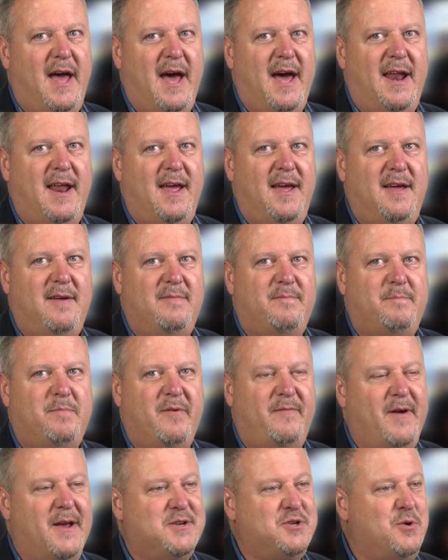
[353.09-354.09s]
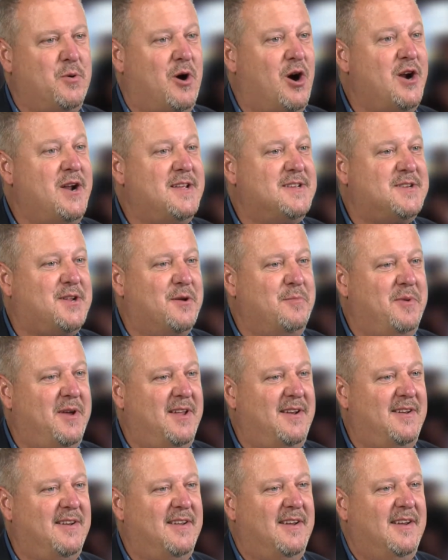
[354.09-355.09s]
had a professional artist come
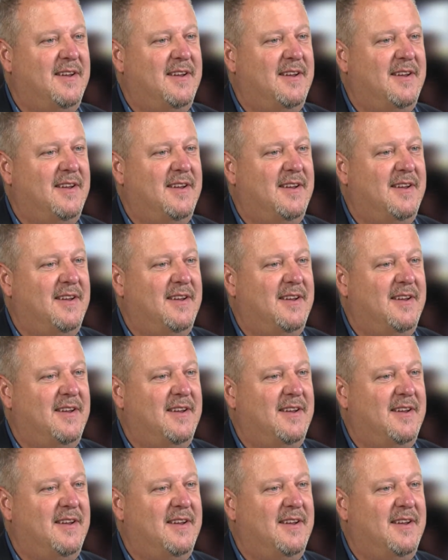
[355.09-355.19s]
in.